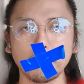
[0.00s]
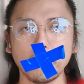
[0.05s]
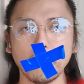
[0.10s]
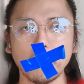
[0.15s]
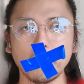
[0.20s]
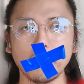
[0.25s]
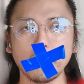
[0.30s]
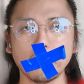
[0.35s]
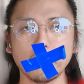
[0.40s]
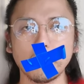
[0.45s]

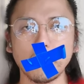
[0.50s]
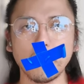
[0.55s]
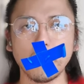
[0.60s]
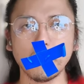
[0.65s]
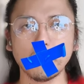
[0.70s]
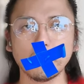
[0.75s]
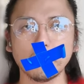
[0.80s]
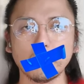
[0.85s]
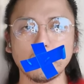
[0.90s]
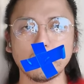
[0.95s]
highlights
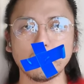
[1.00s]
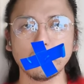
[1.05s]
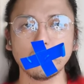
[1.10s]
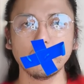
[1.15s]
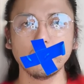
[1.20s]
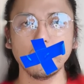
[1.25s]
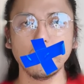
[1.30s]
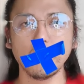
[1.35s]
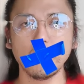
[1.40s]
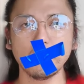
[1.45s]
deep
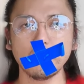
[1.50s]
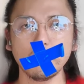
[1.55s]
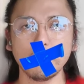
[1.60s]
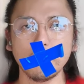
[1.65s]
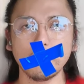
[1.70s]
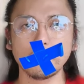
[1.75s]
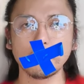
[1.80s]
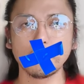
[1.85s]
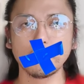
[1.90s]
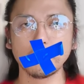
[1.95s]
concerns
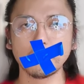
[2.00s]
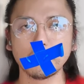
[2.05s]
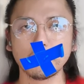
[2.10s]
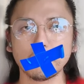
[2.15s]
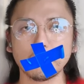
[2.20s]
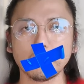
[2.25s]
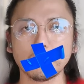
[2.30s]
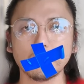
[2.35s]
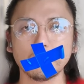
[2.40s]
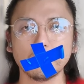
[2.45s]
over the
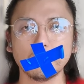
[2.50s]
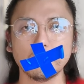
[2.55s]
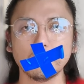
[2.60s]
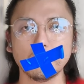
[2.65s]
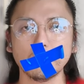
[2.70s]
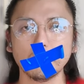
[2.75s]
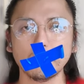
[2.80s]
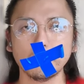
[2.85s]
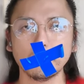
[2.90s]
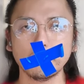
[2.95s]
gravity
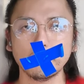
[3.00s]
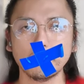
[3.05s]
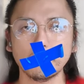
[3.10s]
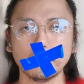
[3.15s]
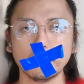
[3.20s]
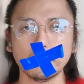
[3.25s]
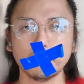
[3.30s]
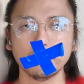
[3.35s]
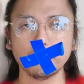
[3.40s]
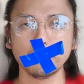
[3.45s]
and
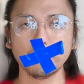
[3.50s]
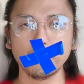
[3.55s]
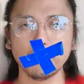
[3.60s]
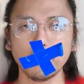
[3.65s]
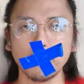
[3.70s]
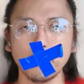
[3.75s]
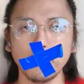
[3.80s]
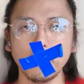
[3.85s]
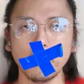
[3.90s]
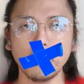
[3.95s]
scope of
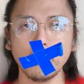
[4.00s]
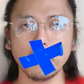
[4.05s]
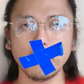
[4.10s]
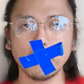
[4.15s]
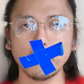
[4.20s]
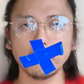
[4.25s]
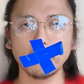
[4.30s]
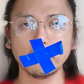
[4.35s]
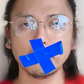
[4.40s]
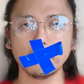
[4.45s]
the
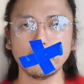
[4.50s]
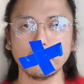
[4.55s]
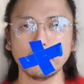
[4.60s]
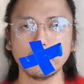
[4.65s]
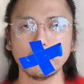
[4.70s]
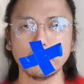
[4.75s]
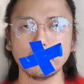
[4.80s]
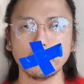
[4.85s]
situation.